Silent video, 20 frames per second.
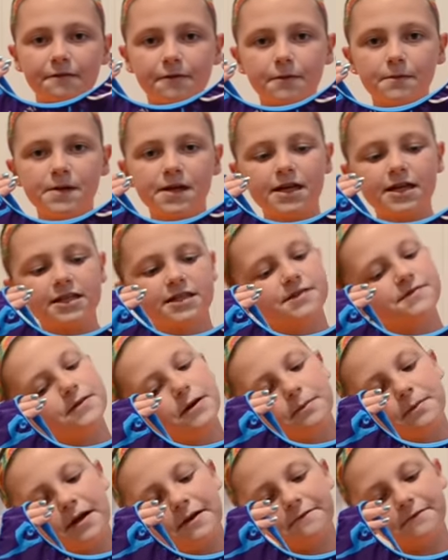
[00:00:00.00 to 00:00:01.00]
for me. It's
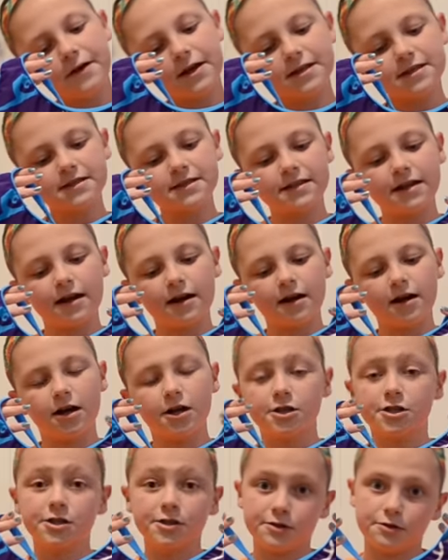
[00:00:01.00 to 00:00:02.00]
from my friend
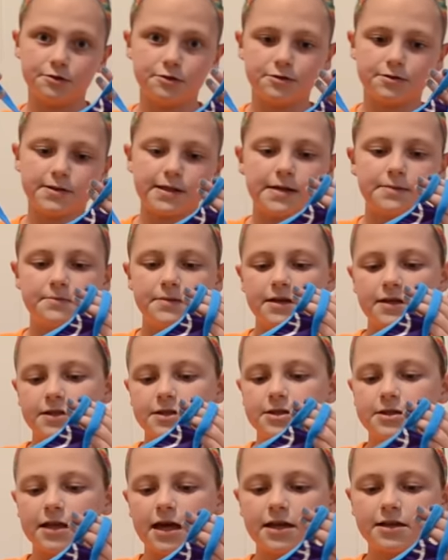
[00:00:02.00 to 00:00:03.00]
Sarah. She's older than me
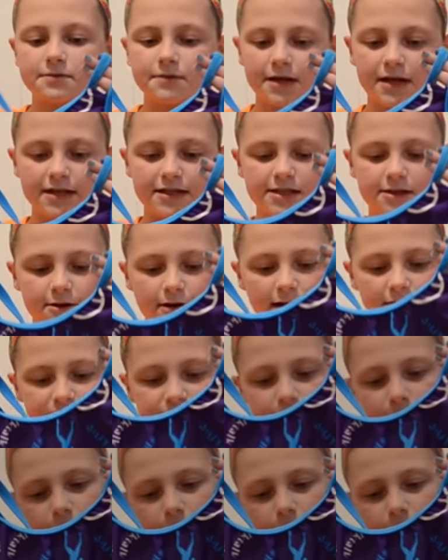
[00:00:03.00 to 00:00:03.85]
so that's why I still have to